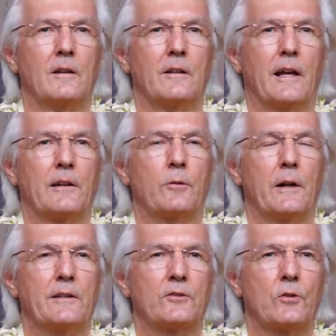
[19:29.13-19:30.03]
that
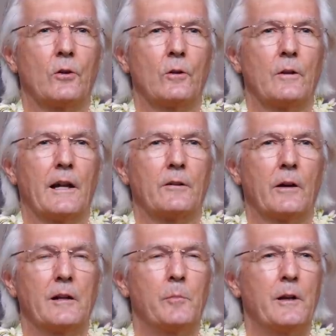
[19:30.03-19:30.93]
great soul, that
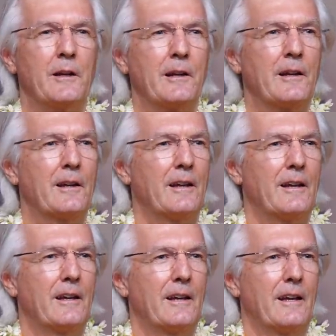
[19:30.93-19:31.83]
great being.
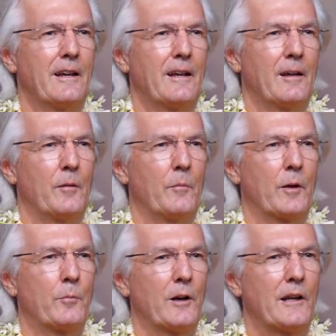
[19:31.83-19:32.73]

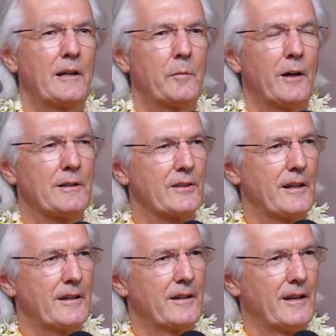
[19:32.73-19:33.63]
But Mrinalini Ma
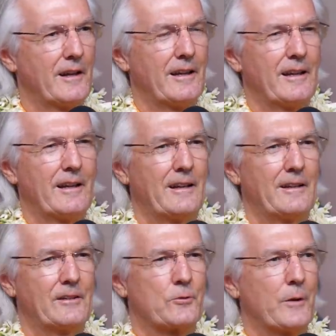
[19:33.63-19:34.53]
said,
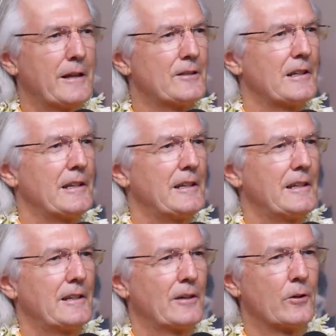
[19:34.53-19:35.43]

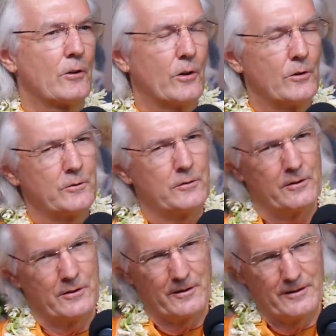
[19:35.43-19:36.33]
strangely, her
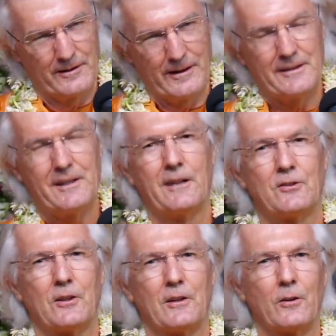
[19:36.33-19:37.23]
own
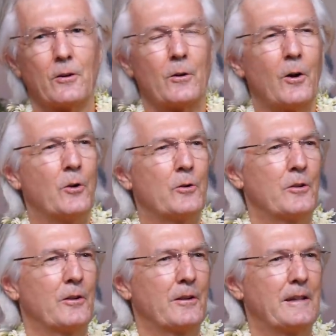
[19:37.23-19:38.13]
attention, her
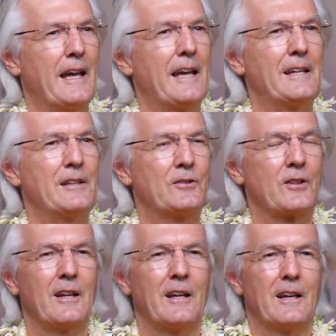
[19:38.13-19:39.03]
own gaze
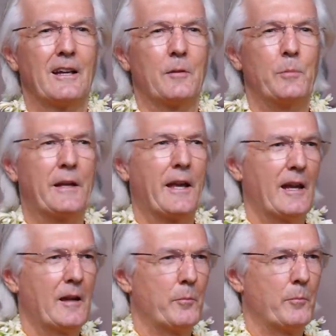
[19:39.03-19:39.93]

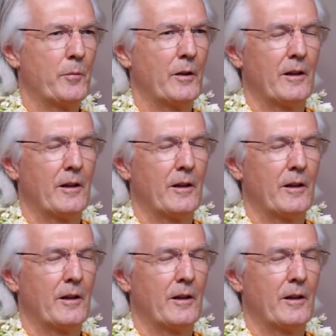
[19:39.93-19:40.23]
became